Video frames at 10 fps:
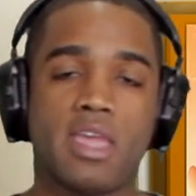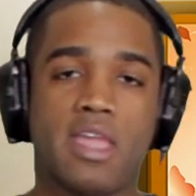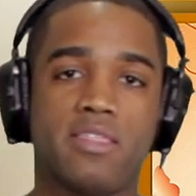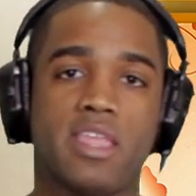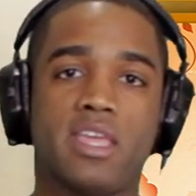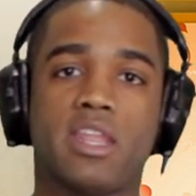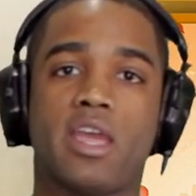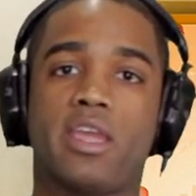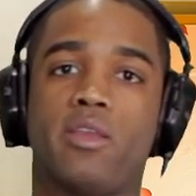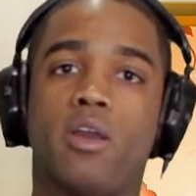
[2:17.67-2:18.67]
And then
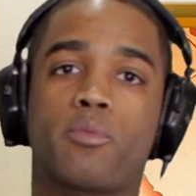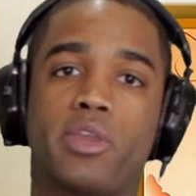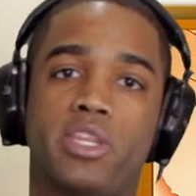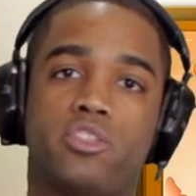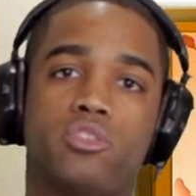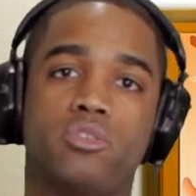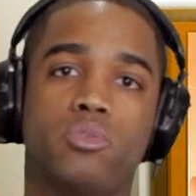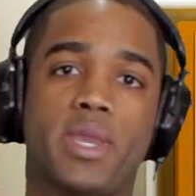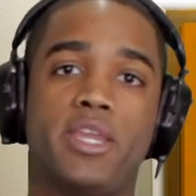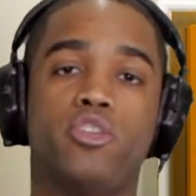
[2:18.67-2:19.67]
I upgraded
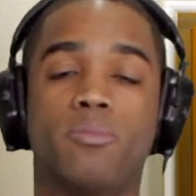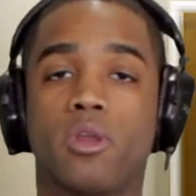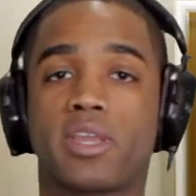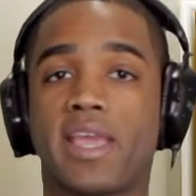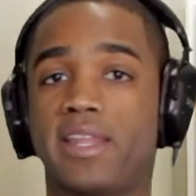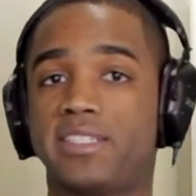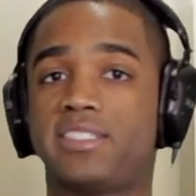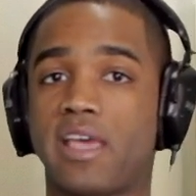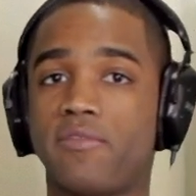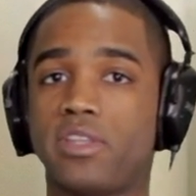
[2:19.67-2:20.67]
to a Newmark
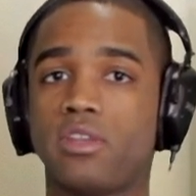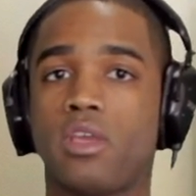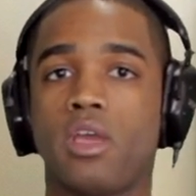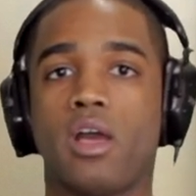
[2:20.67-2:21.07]
NS7.